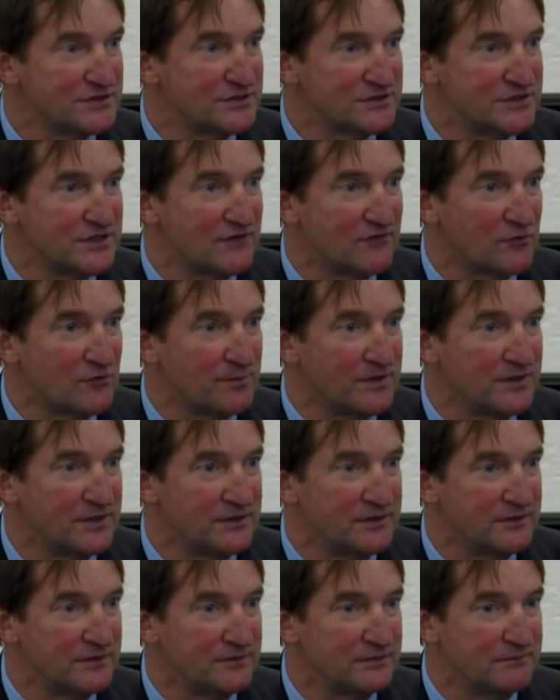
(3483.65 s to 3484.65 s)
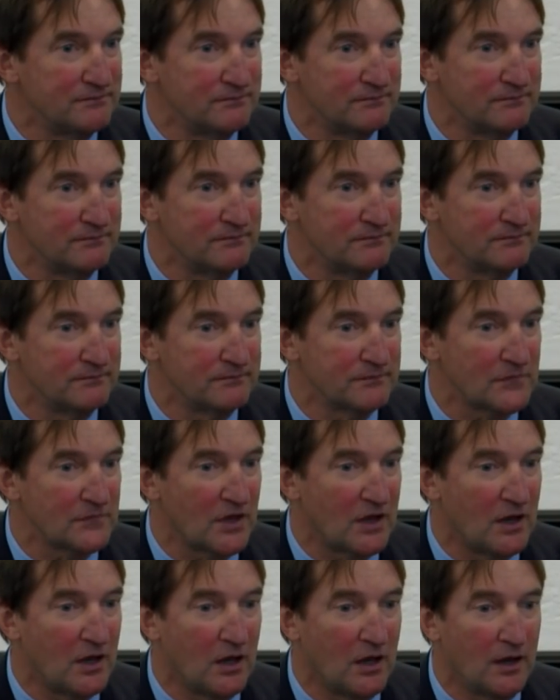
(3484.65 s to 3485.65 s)
has never been
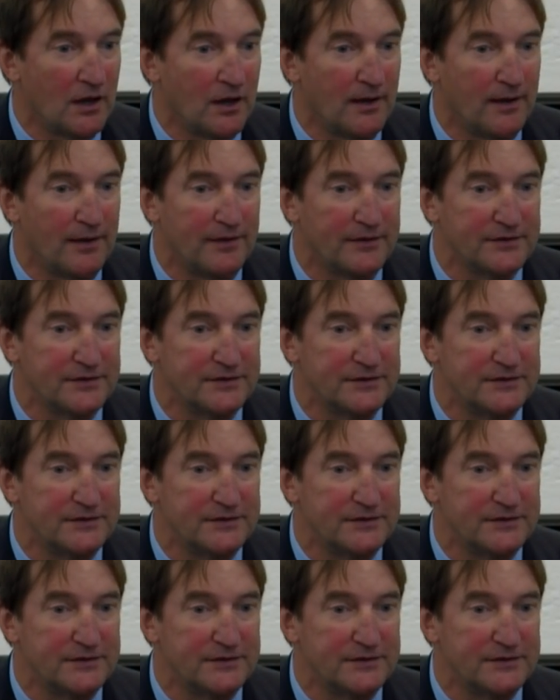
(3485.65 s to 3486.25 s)
uh,